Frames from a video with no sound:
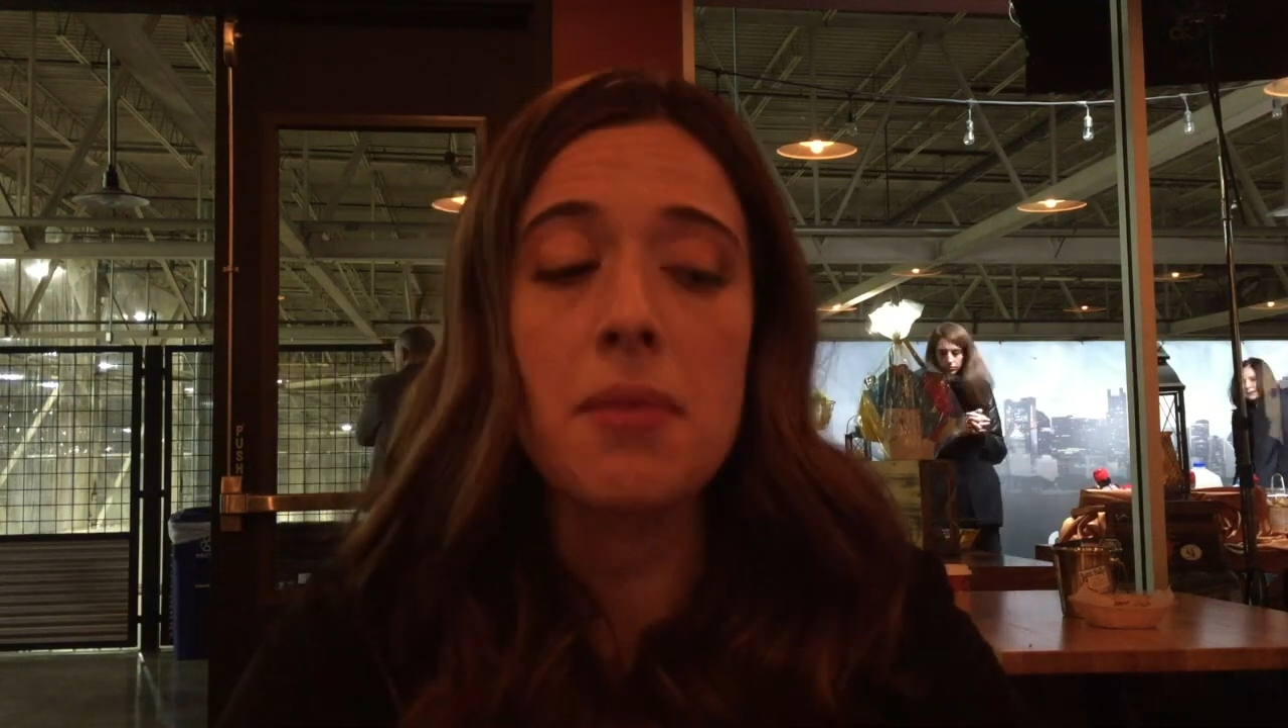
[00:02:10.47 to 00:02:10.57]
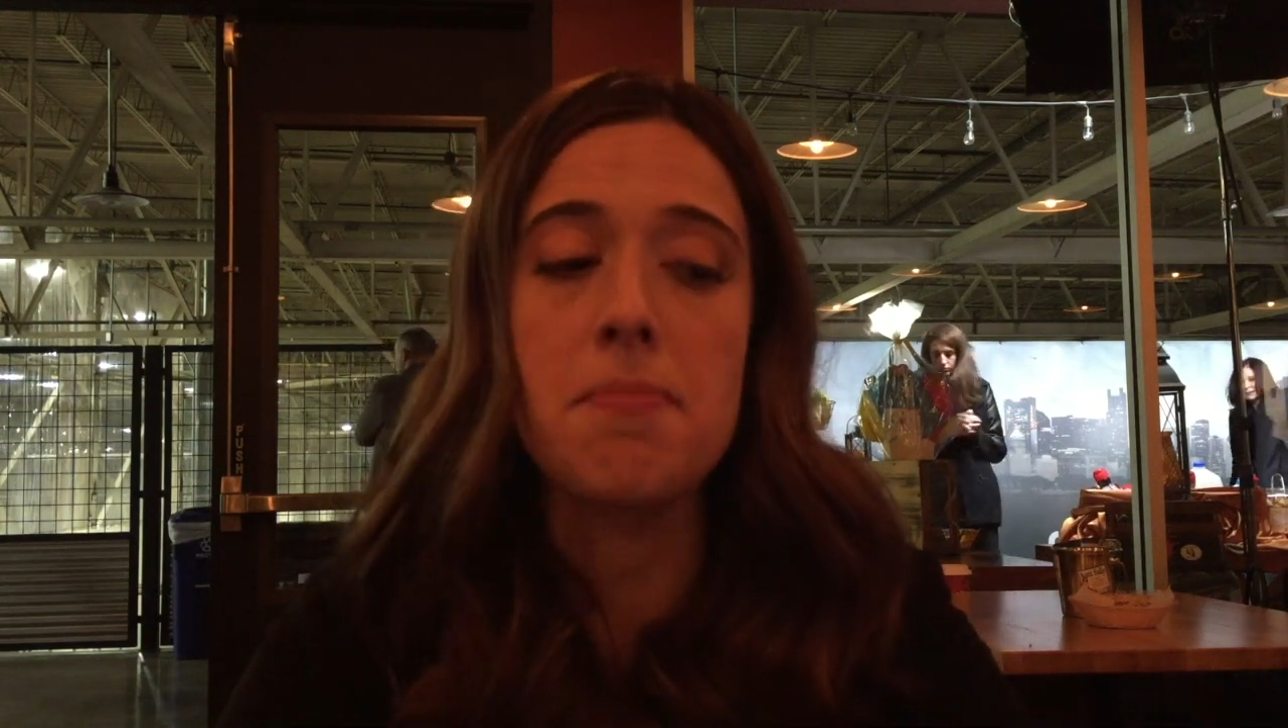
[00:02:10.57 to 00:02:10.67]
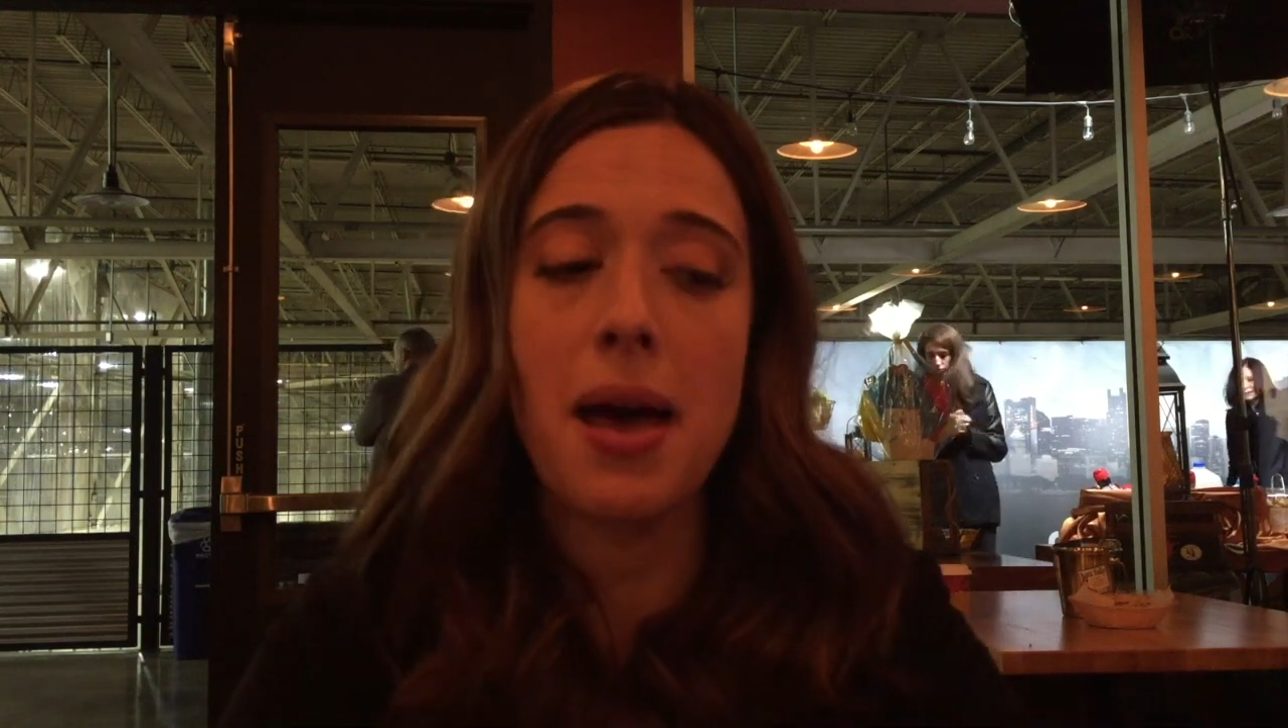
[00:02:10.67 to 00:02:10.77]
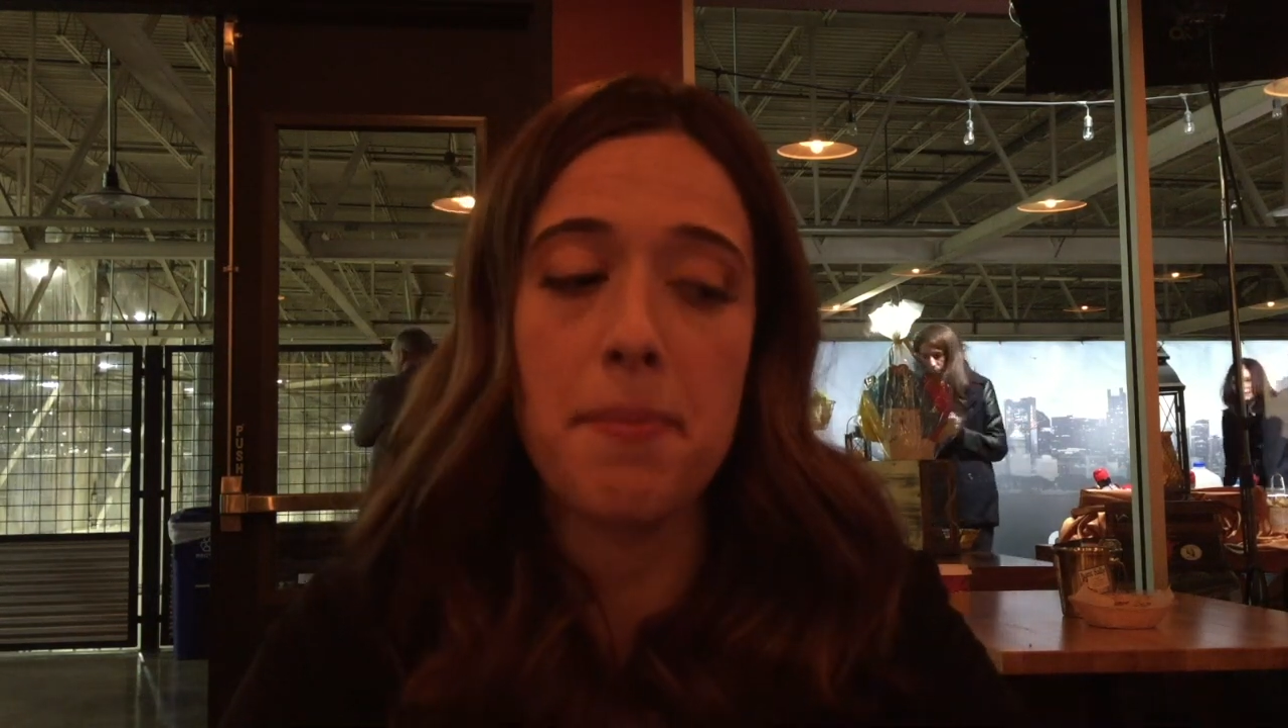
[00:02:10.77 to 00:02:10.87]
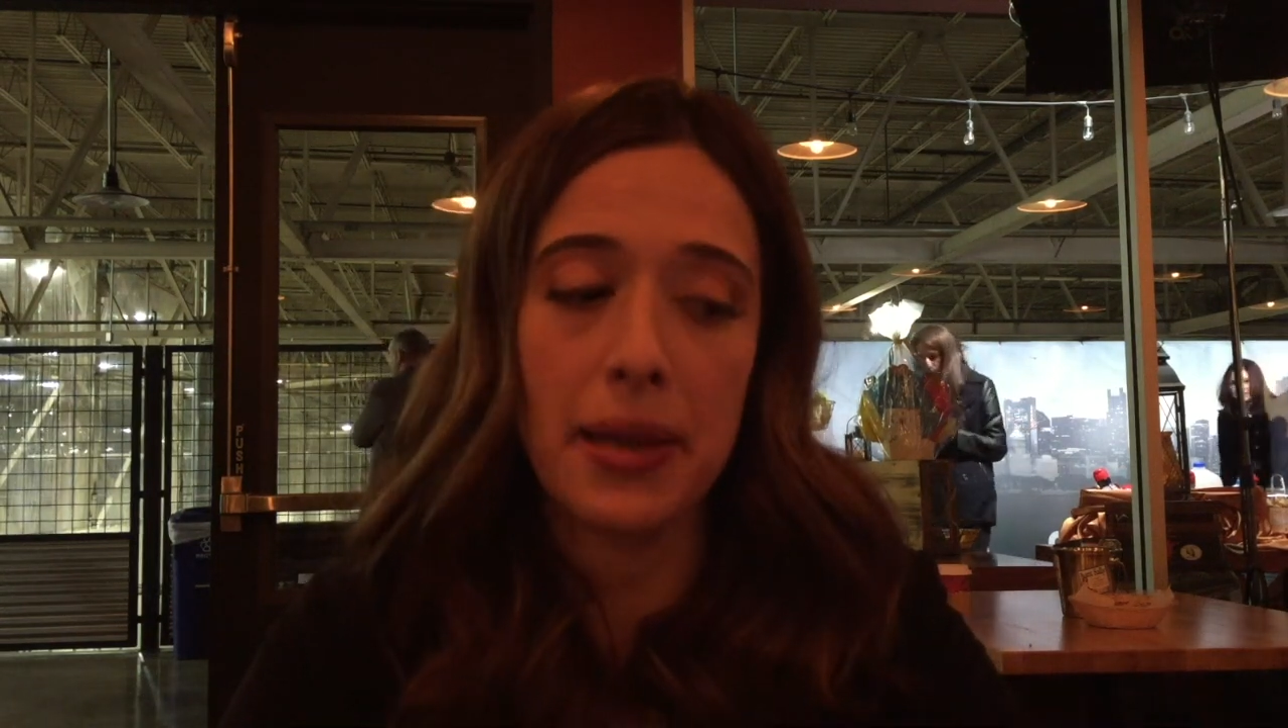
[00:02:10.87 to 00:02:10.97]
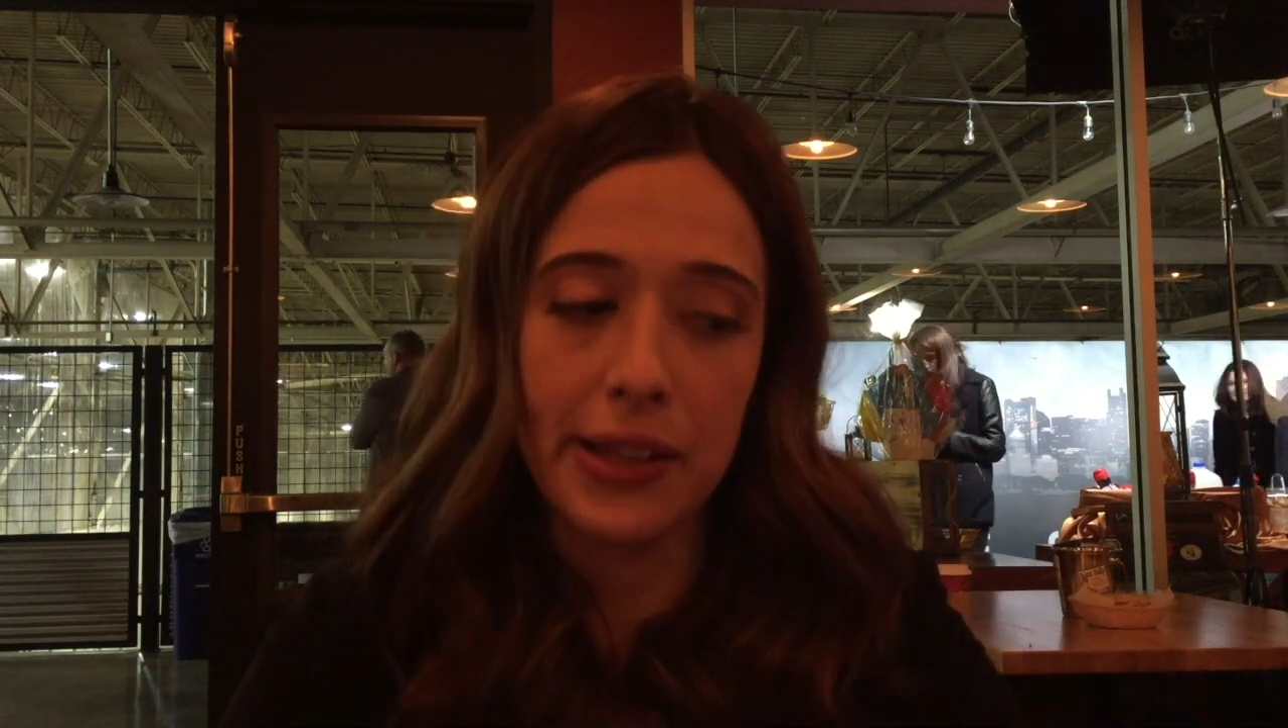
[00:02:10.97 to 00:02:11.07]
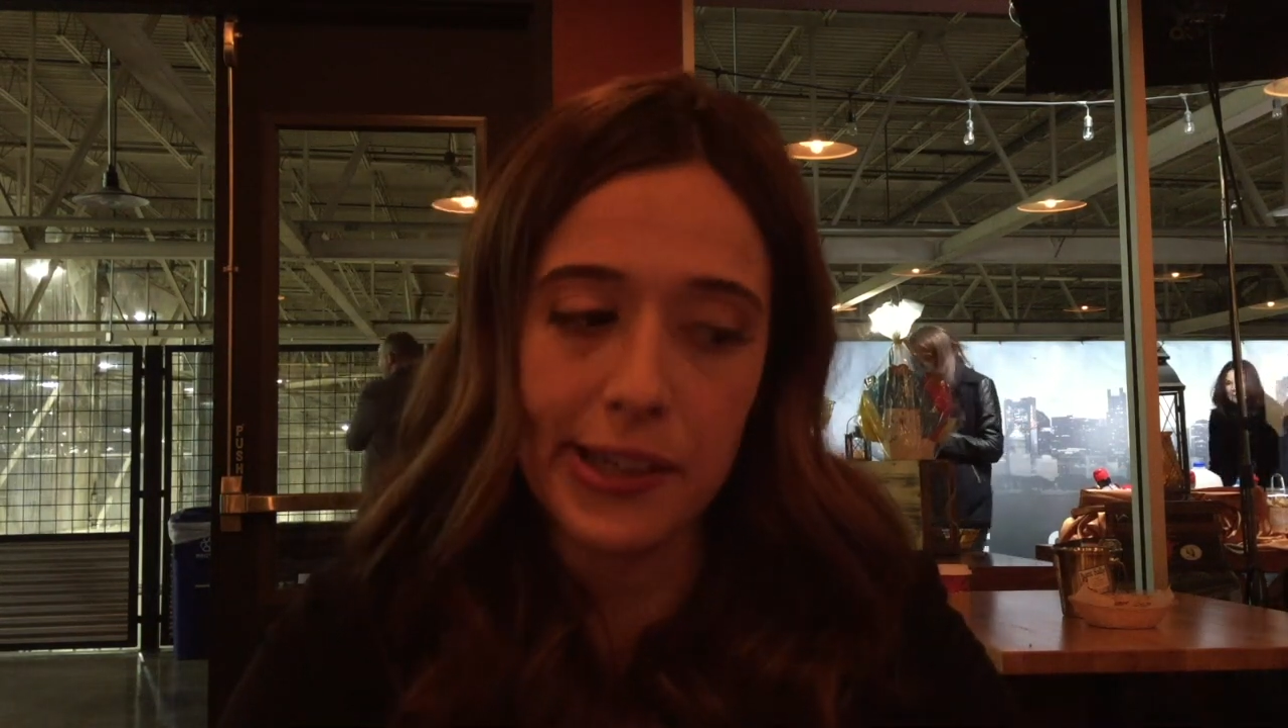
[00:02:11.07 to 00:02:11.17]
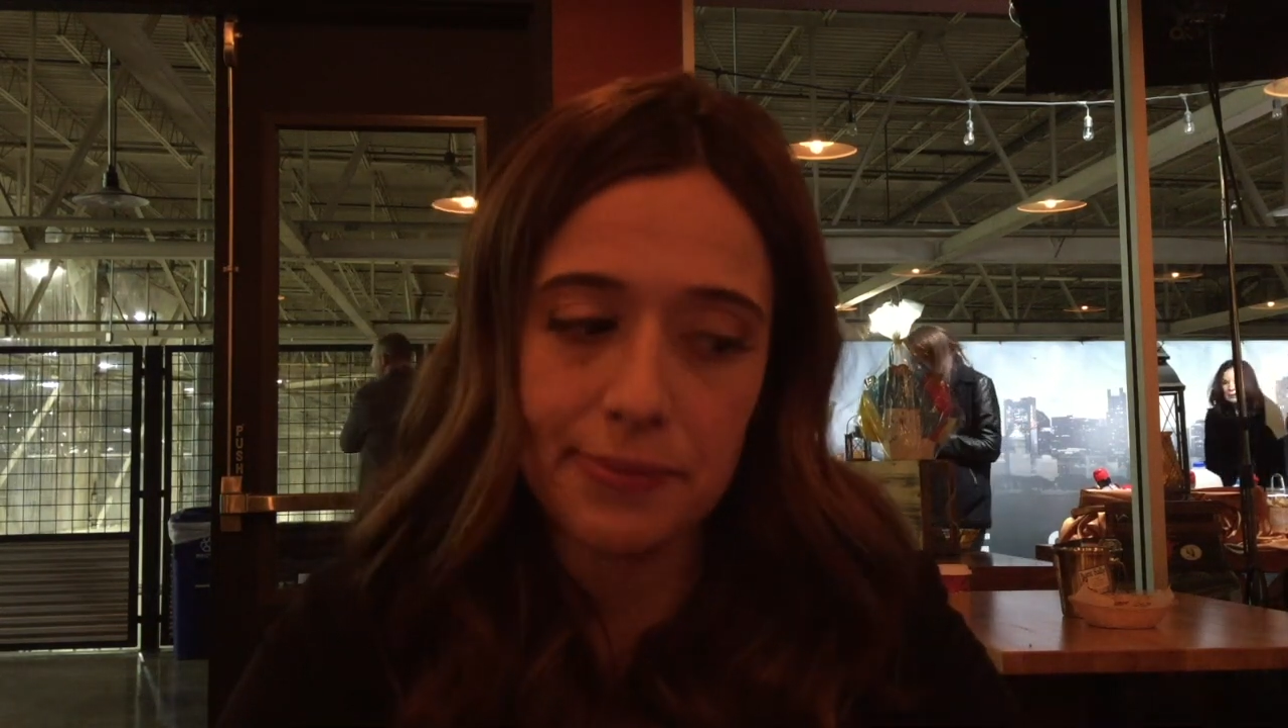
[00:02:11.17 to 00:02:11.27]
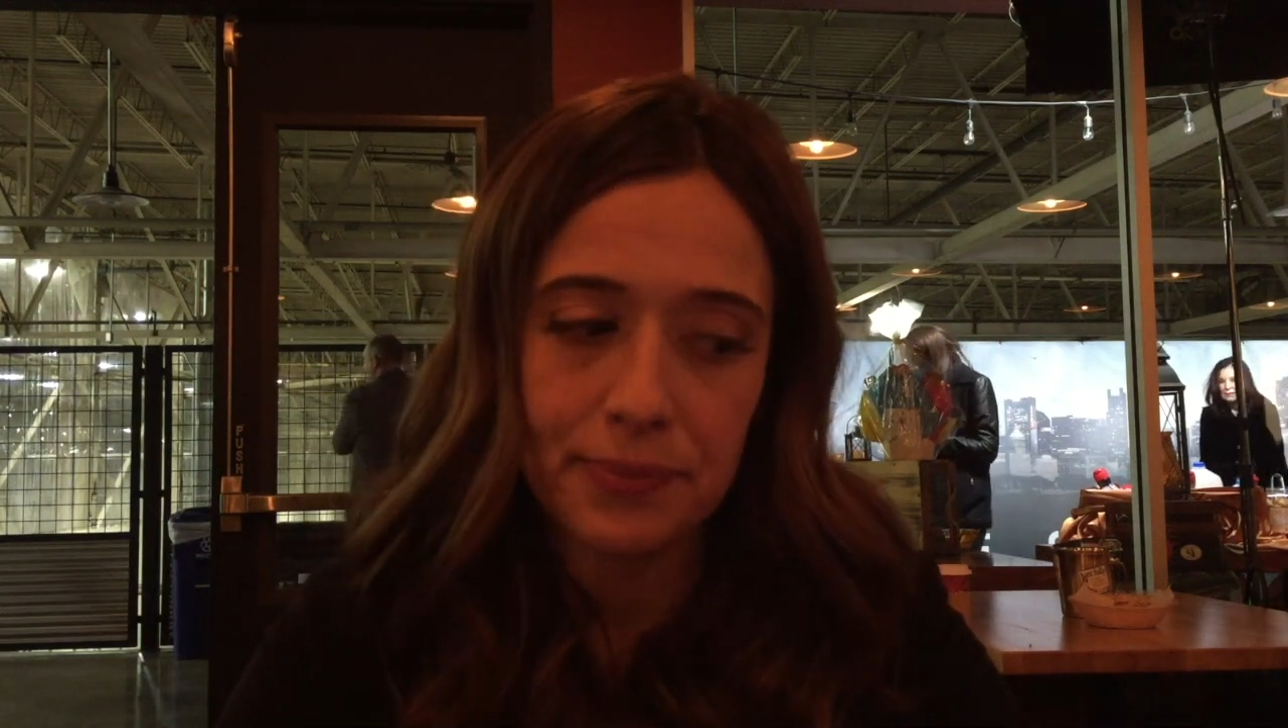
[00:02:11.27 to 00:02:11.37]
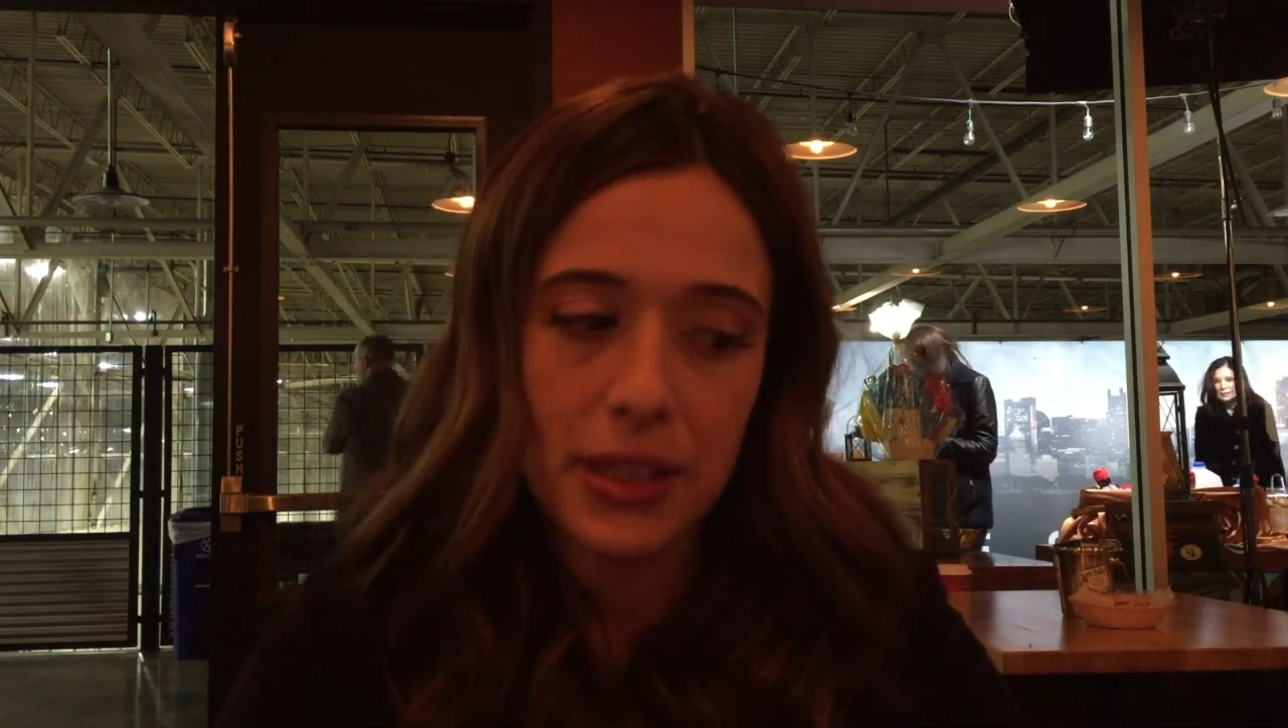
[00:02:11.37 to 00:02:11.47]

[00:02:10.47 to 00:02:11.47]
Matt Miller.